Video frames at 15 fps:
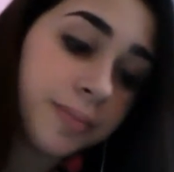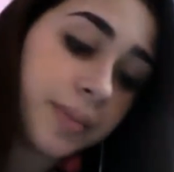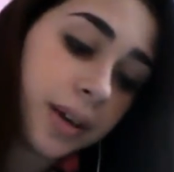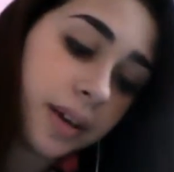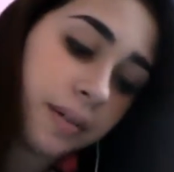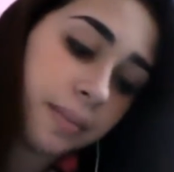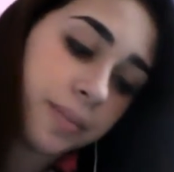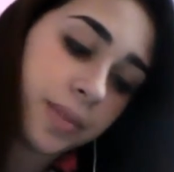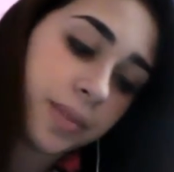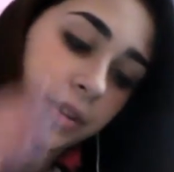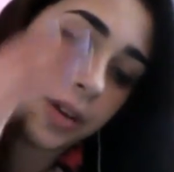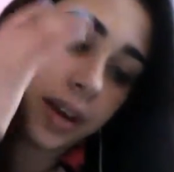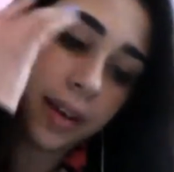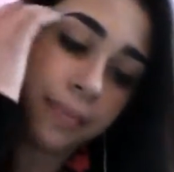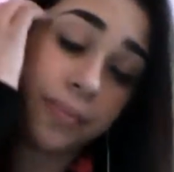But um,
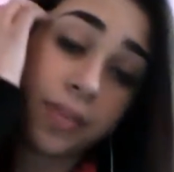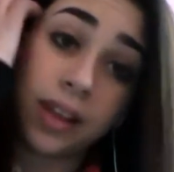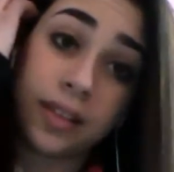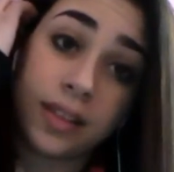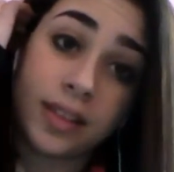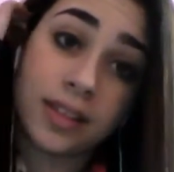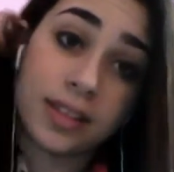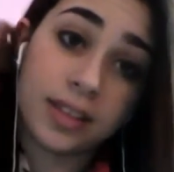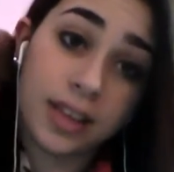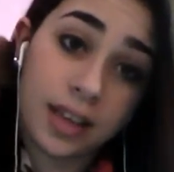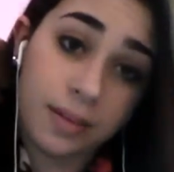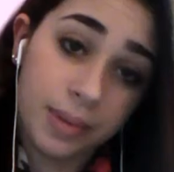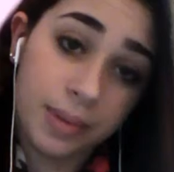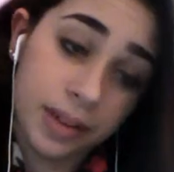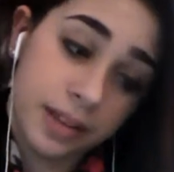okay, this is
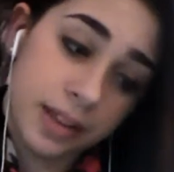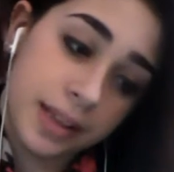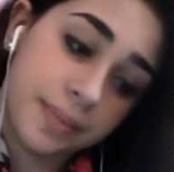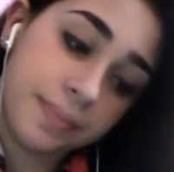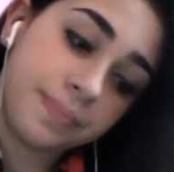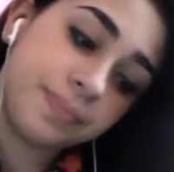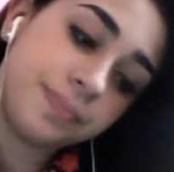Annabel Lee.